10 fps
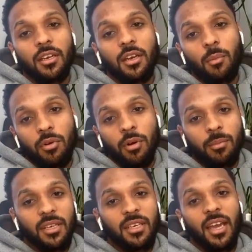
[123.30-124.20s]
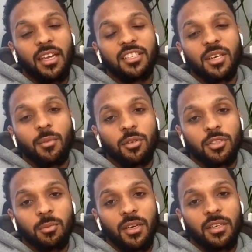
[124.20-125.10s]
in the property HMO
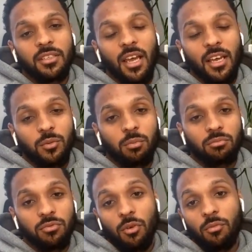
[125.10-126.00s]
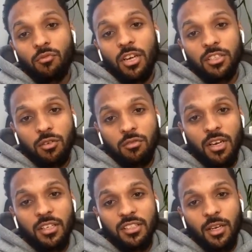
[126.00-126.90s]
space as from rent to
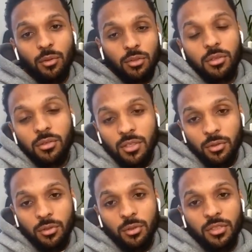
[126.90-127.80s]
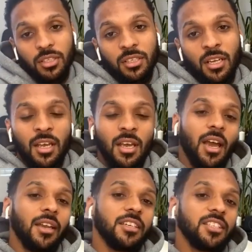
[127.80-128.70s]
rent and also deal sourcing.
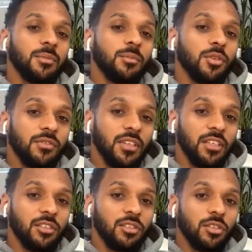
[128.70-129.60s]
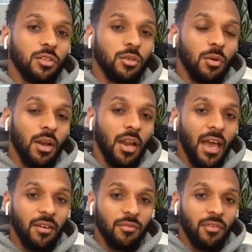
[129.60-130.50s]
And then she moved into
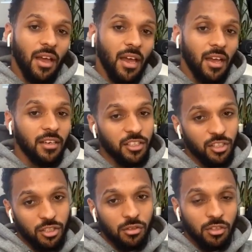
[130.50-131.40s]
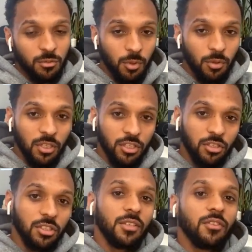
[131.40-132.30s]
life and insurance, building
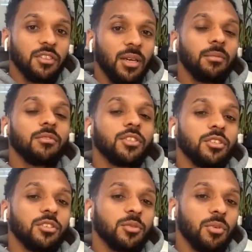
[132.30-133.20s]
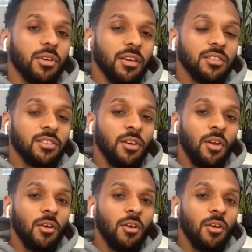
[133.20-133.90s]
insurance, different type of insurance products